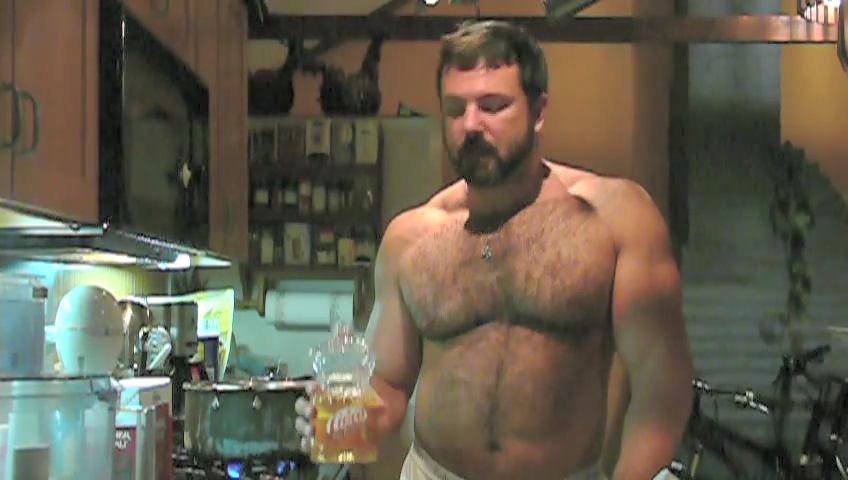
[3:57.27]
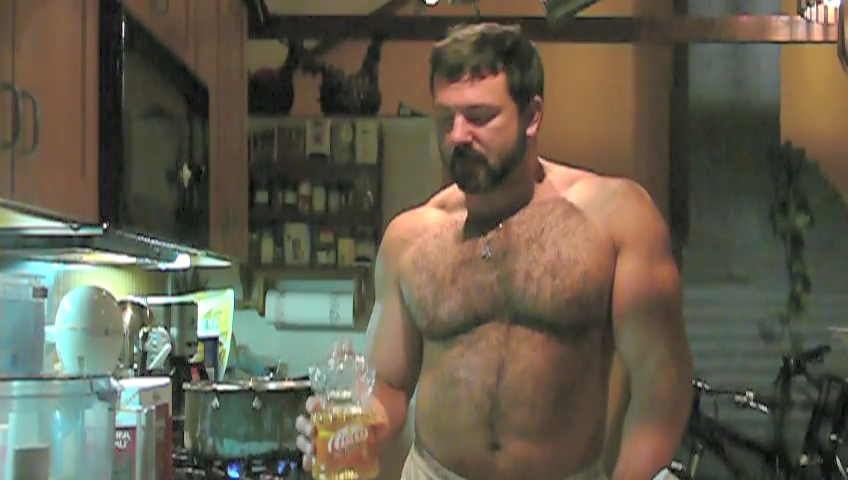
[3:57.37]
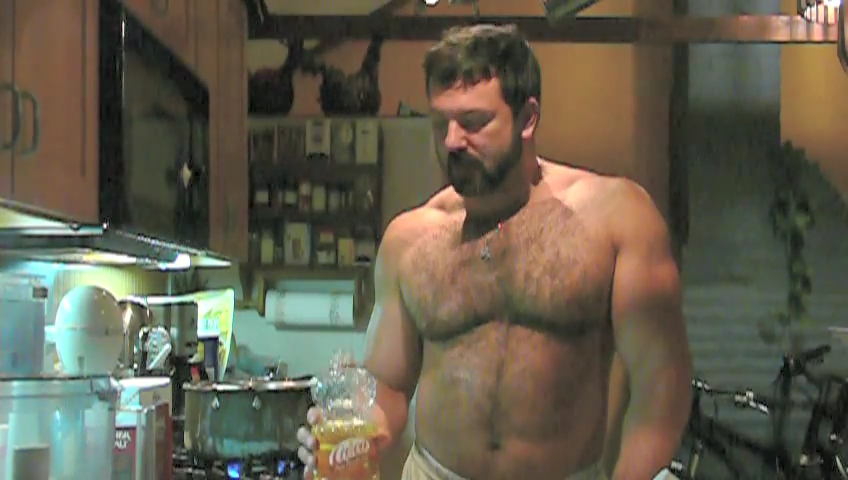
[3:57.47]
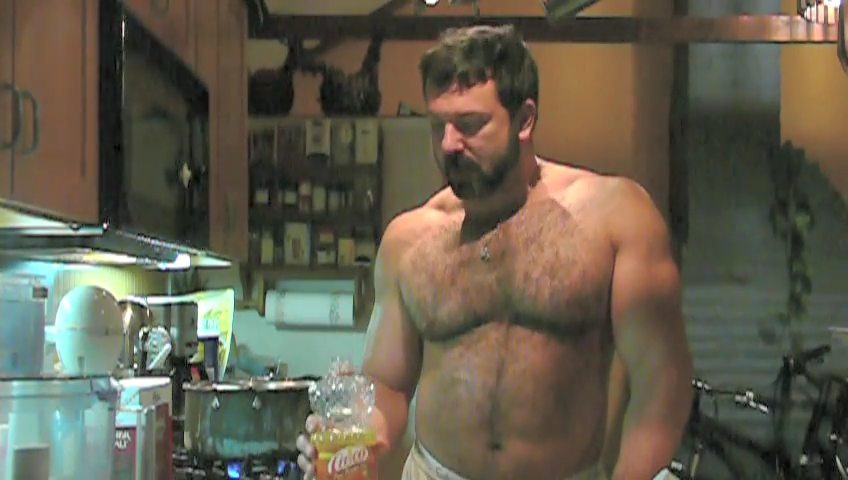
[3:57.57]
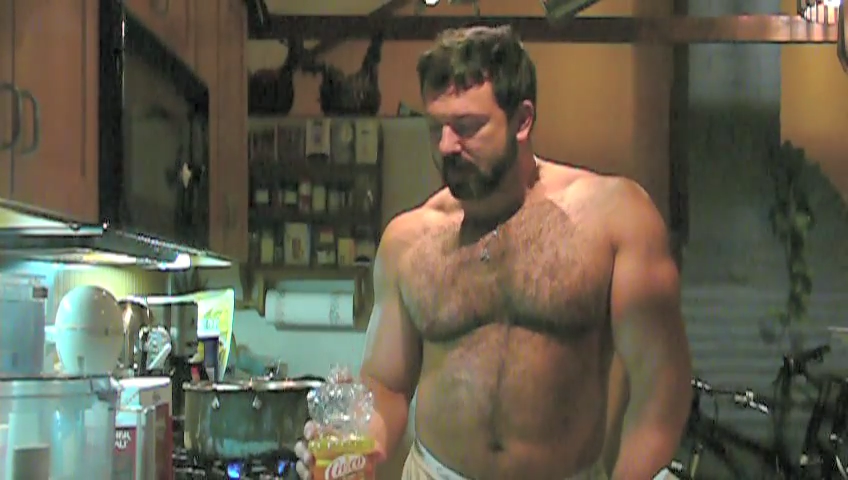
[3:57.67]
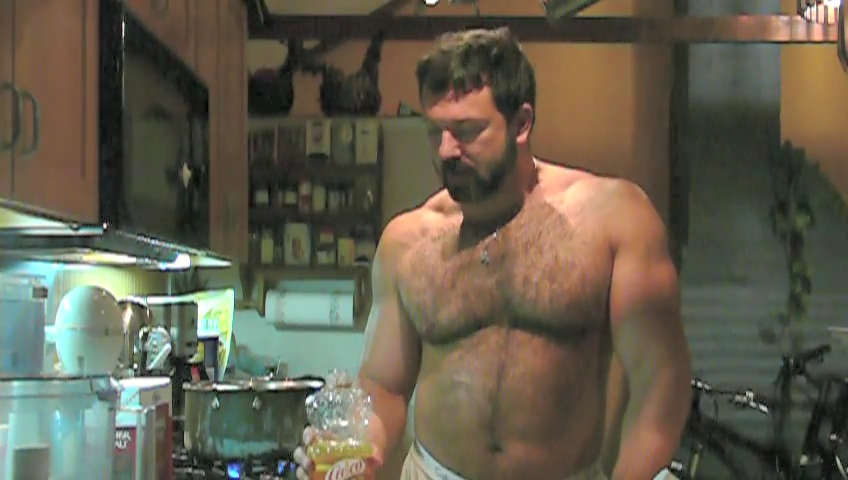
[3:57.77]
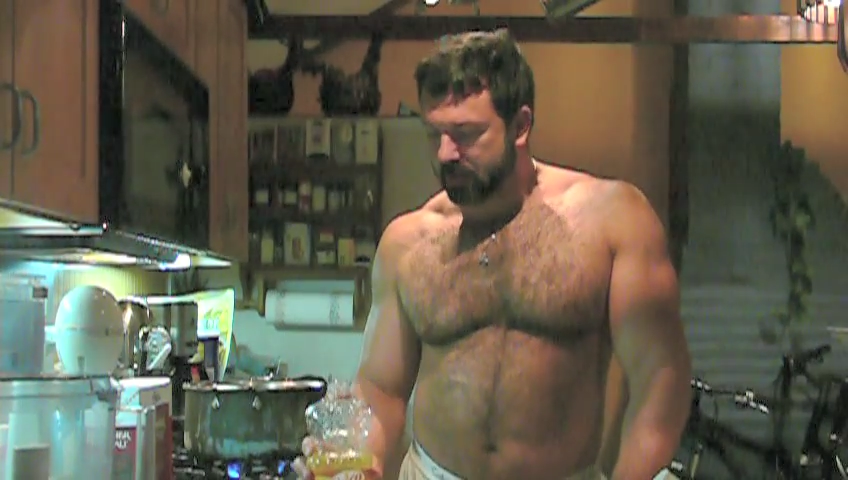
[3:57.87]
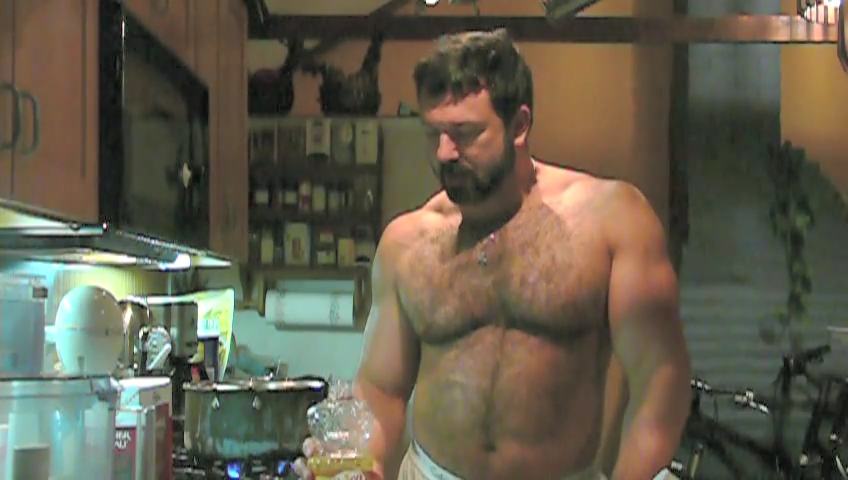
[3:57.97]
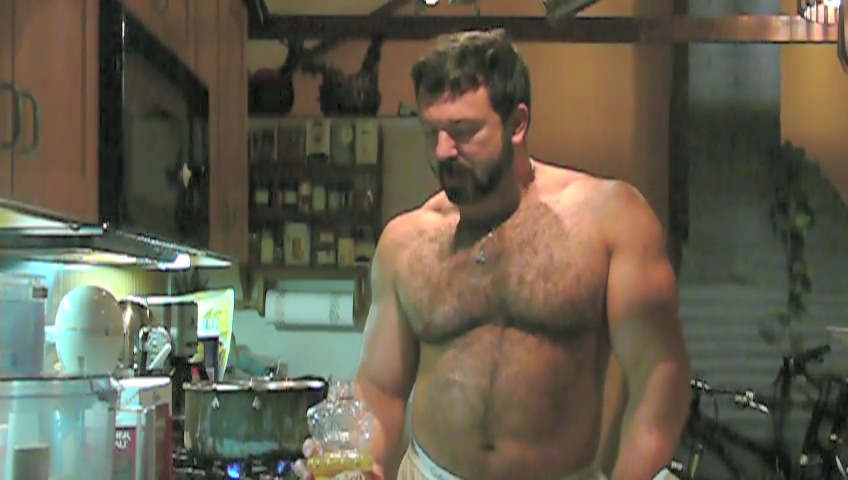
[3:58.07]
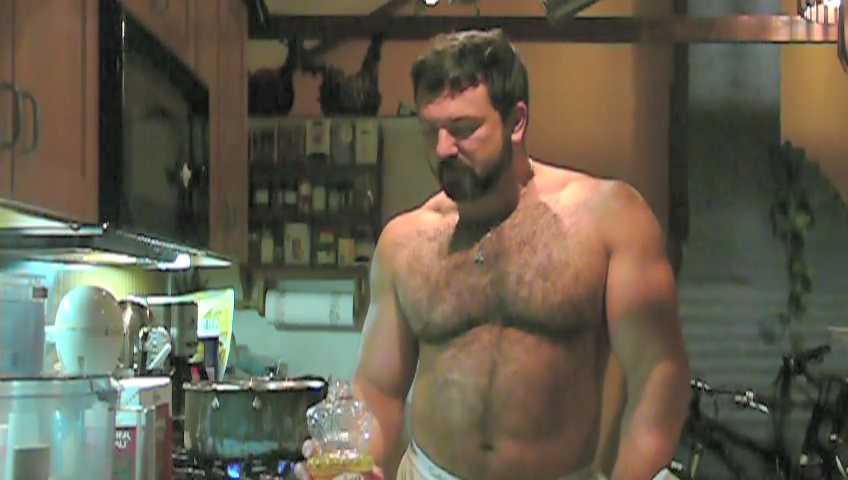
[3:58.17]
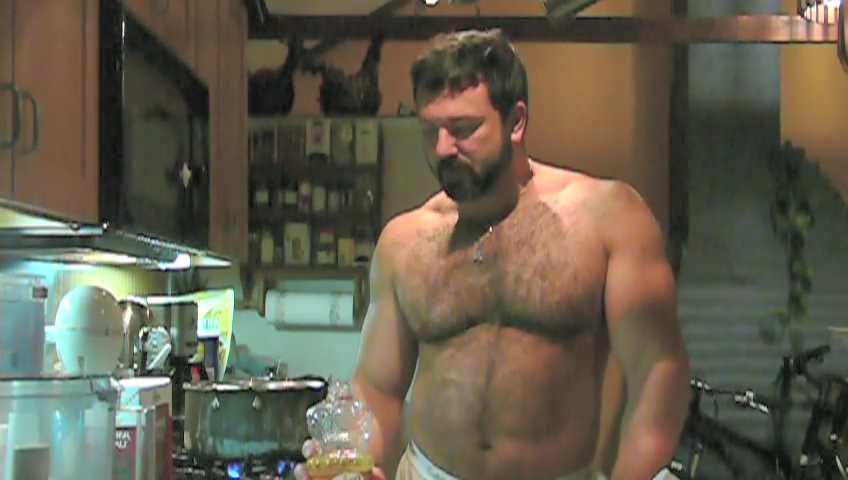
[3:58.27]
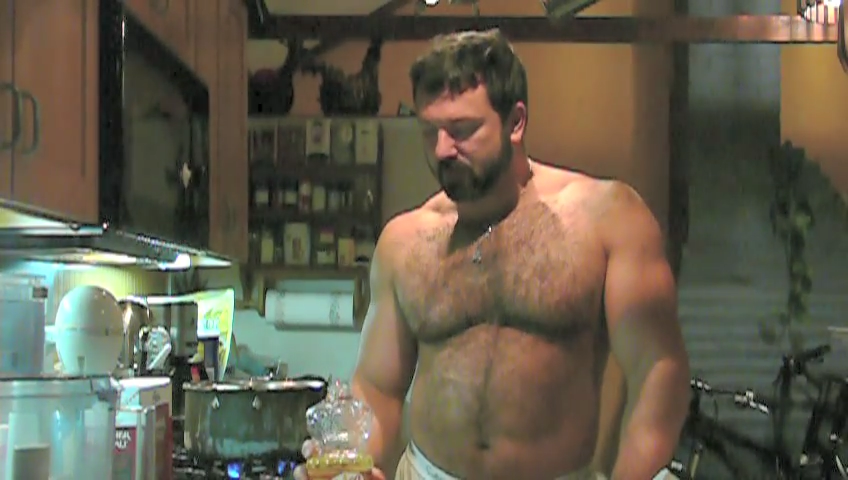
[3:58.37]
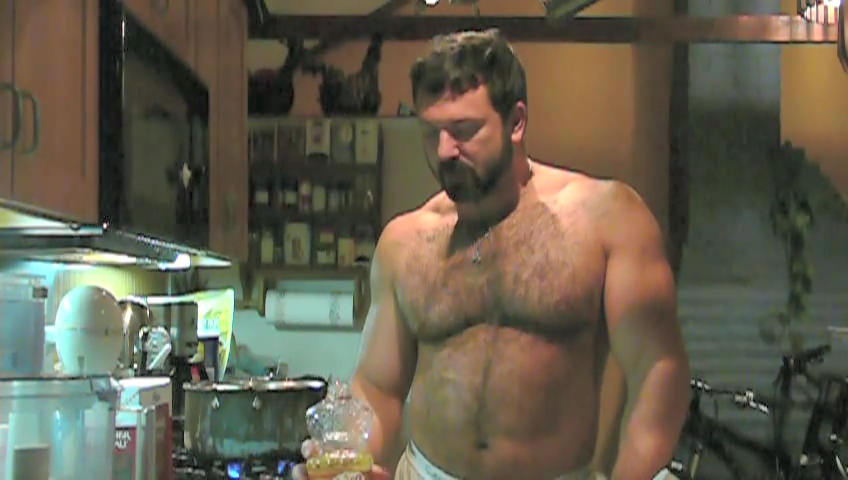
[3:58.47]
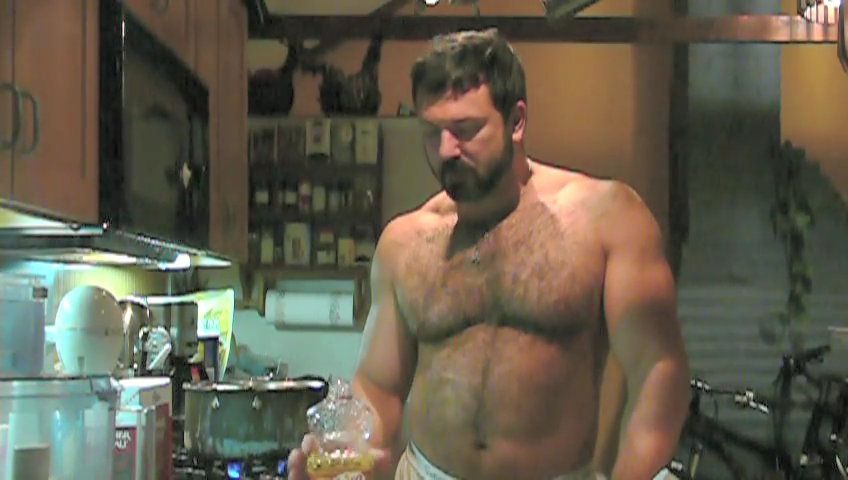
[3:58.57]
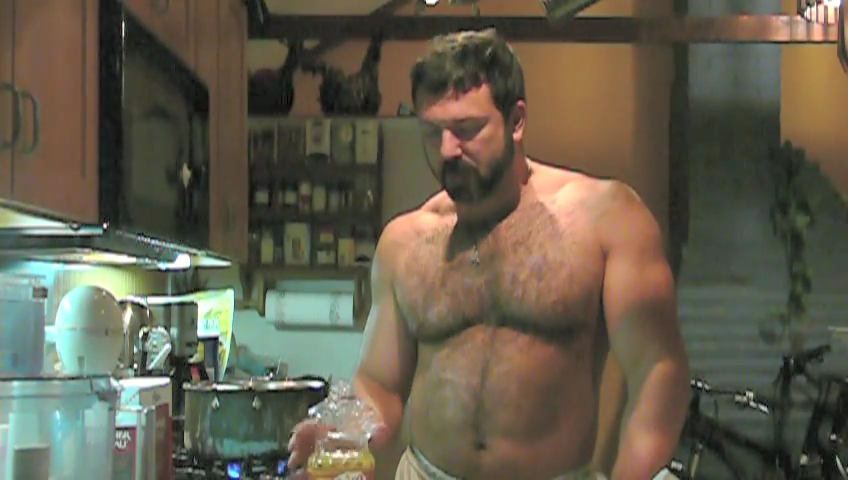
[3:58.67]
and I think I
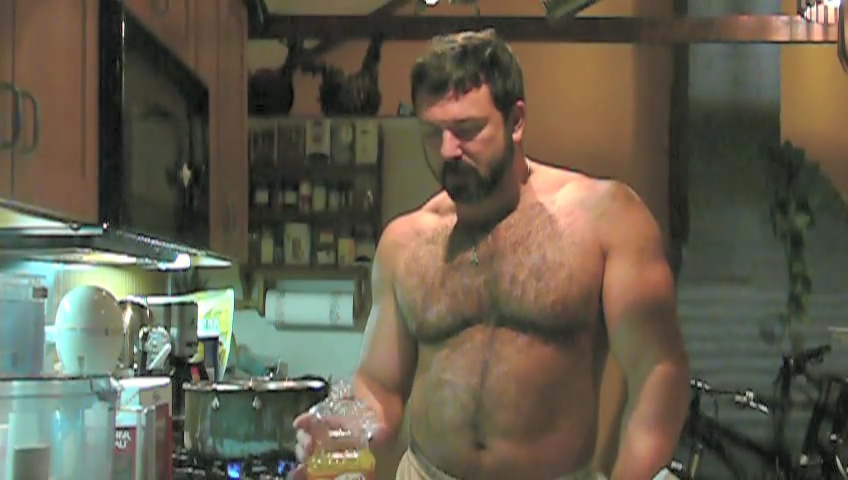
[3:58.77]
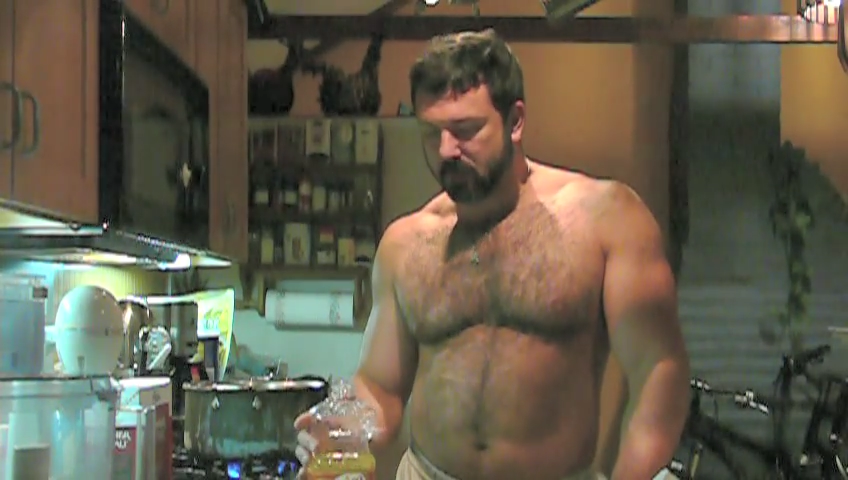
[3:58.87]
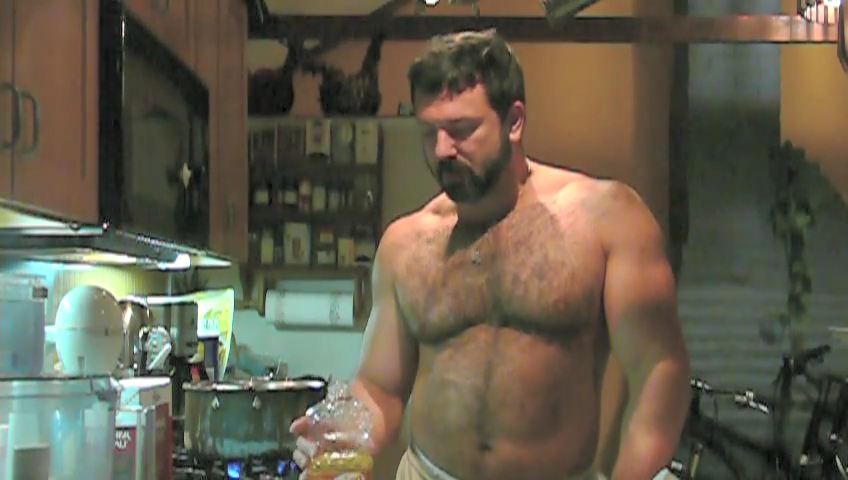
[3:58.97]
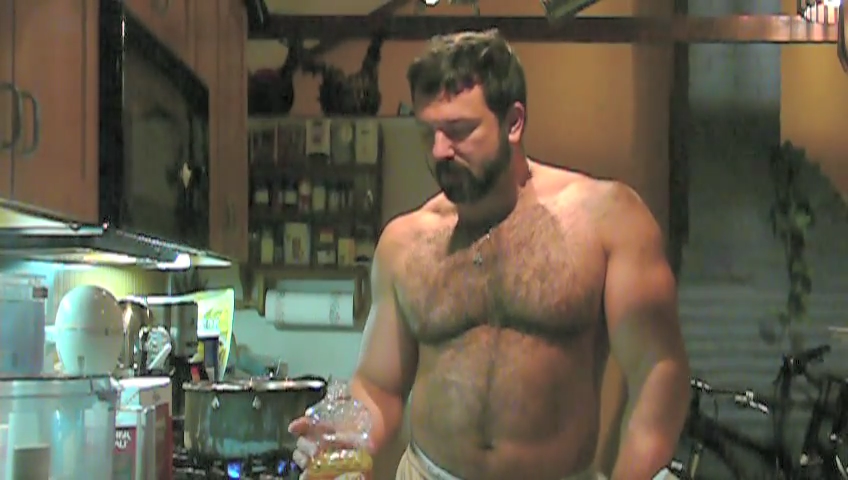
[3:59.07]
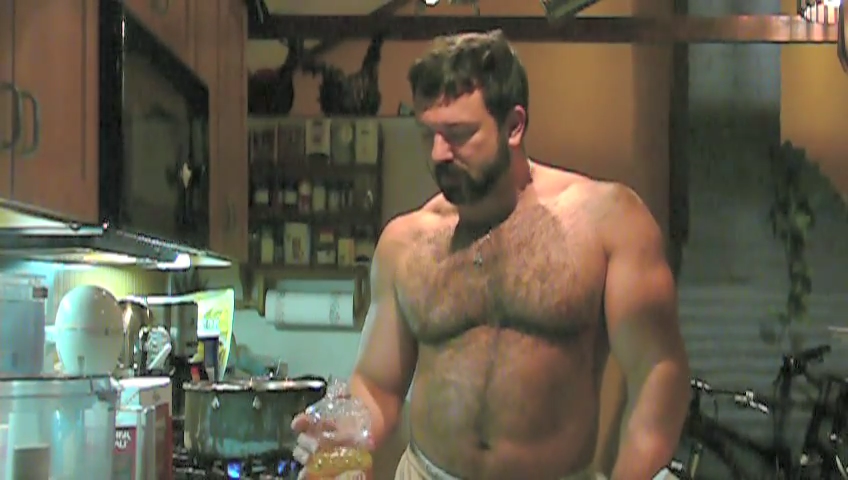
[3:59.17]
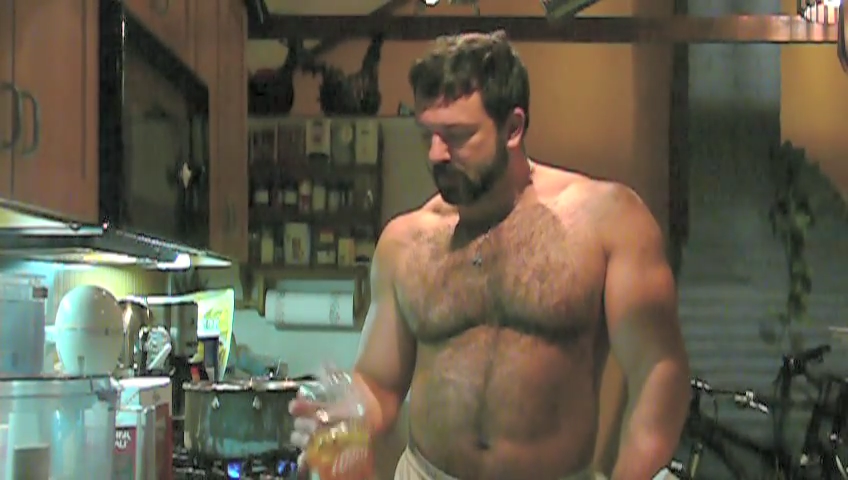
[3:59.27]
prefer the peanut oil